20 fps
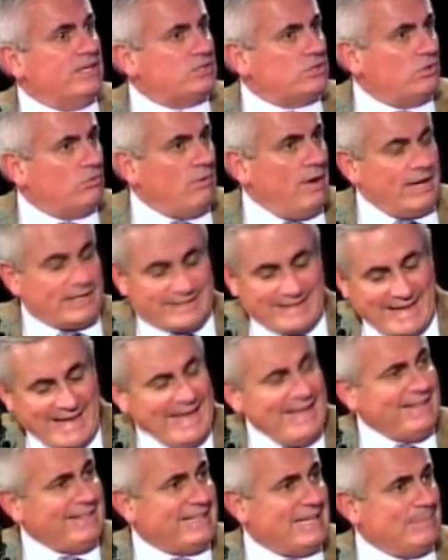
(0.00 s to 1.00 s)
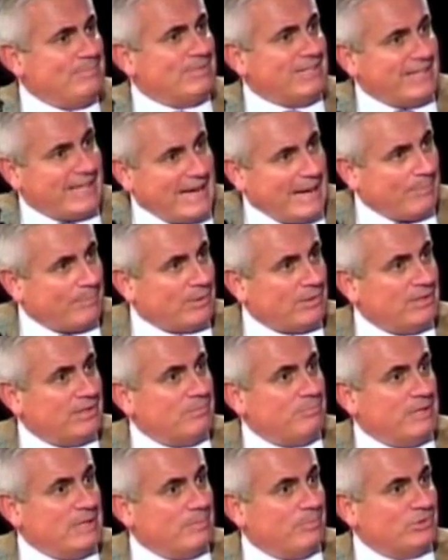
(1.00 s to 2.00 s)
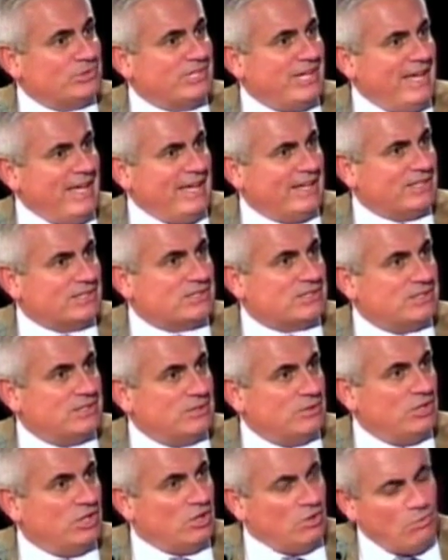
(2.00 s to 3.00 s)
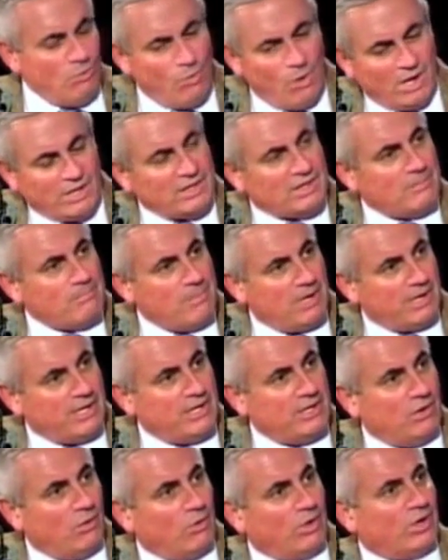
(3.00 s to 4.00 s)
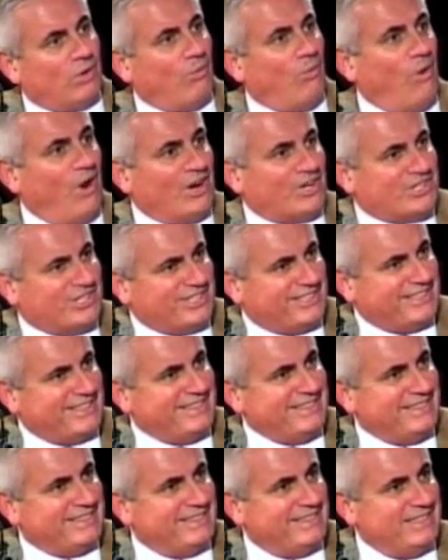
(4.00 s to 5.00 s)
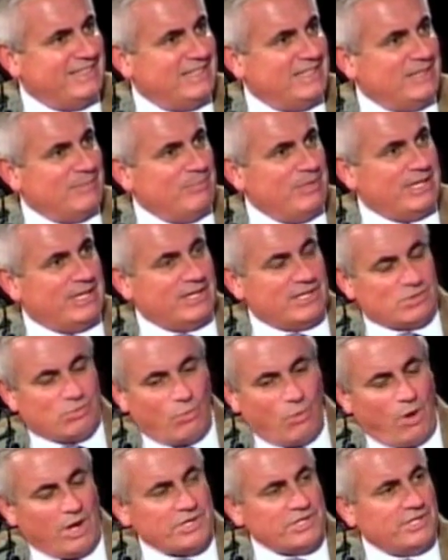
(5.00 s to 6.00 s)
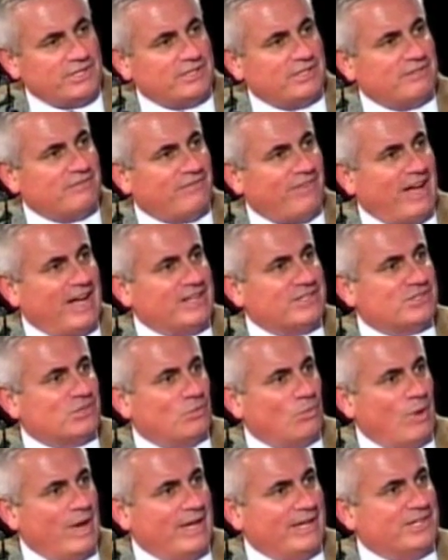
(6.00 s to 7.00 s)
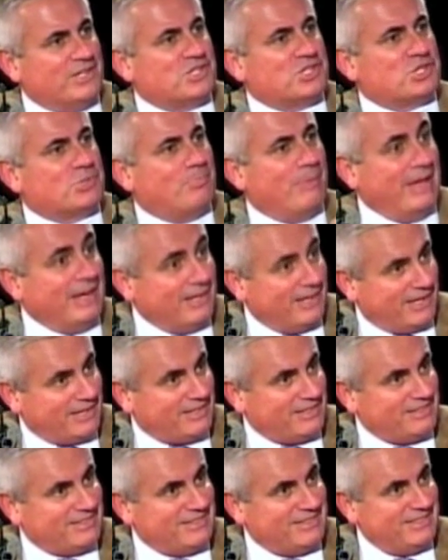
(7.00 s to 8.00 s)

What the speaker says: That's correct. And keep the capital in people's hands. You don't want the money going to Washington because Washington finds a way to spend it.